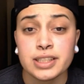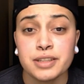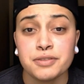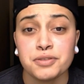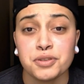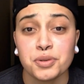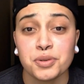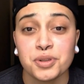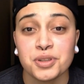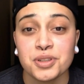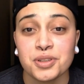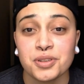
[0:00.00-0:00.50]
if
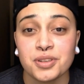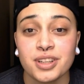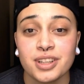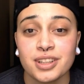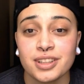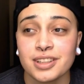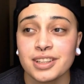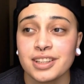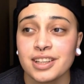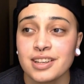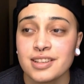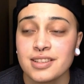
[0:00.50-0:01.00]
you want to
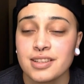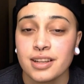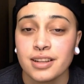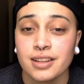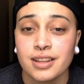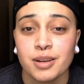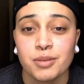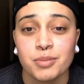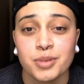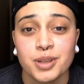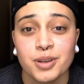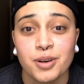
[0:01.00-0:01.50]
donate, like I said,
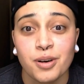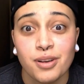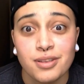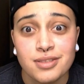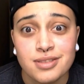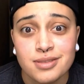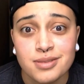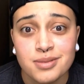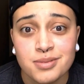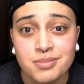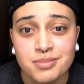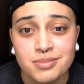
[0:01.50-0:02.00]
that'd be
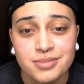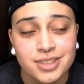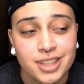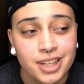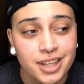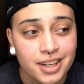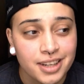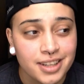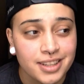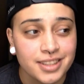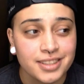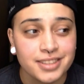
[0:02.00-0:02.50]
awesome. I'm
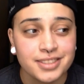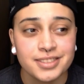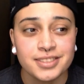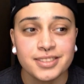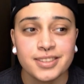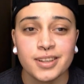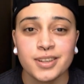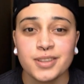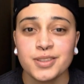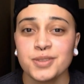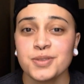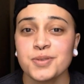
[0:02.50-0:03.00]
not going to
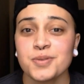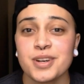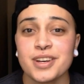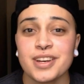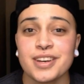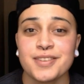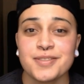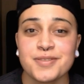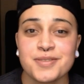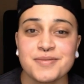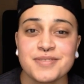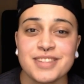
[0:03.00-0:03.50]
turn you
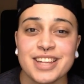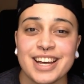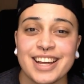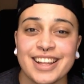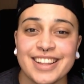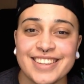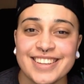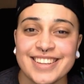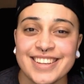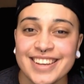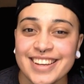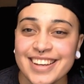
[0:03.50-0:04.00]
away from
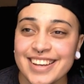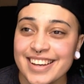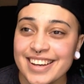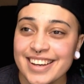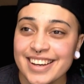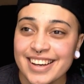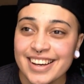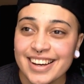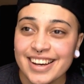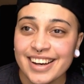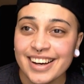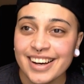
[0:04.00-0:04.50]

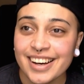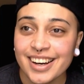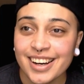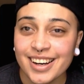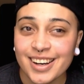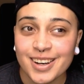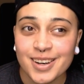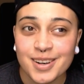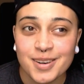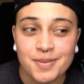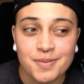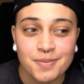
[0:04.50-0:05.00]

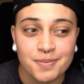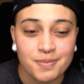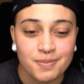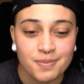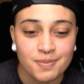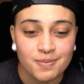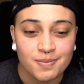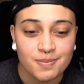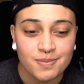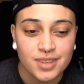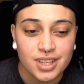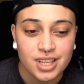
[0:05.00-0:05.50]
that.
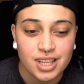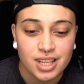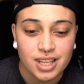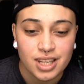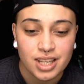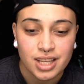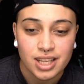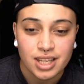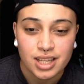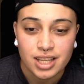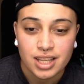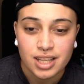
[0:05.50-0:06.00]

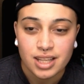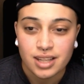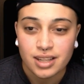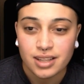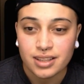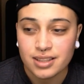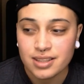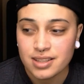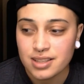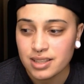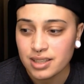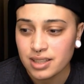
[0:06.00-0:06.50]

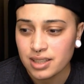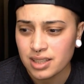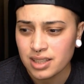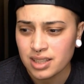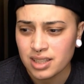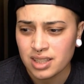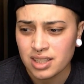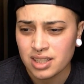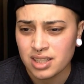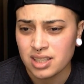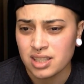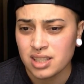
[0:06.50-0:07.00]
Let's
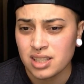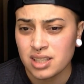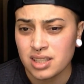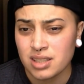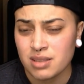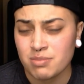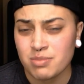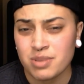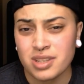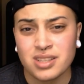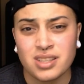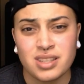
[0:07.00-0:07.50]
see.
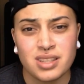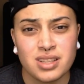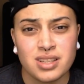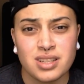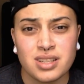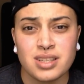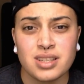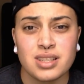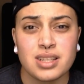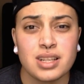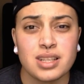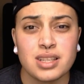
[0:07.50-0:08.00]

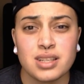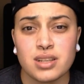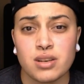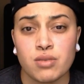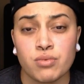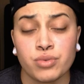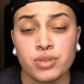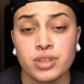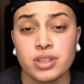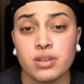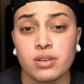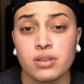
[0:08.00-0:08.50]
Basically, that's
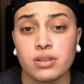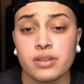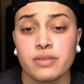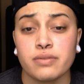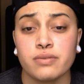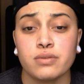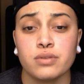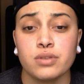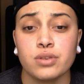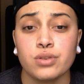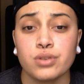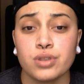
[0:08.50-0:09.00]
really all
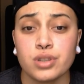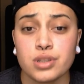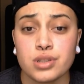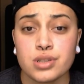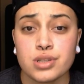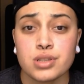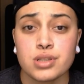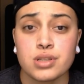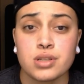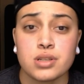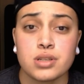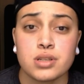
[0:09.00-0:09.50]
I've
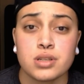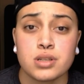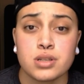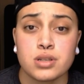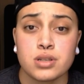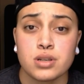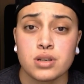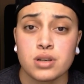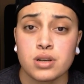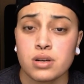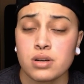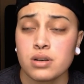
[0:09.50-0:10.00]
noticed.
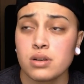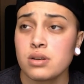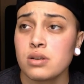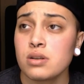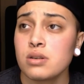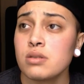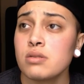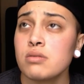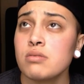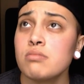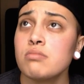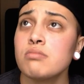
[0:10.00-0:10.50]

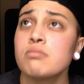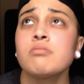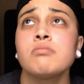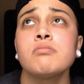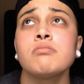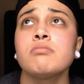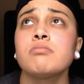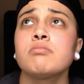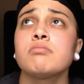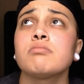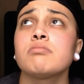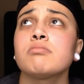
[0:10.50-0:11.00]

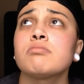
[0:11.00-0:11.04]
I've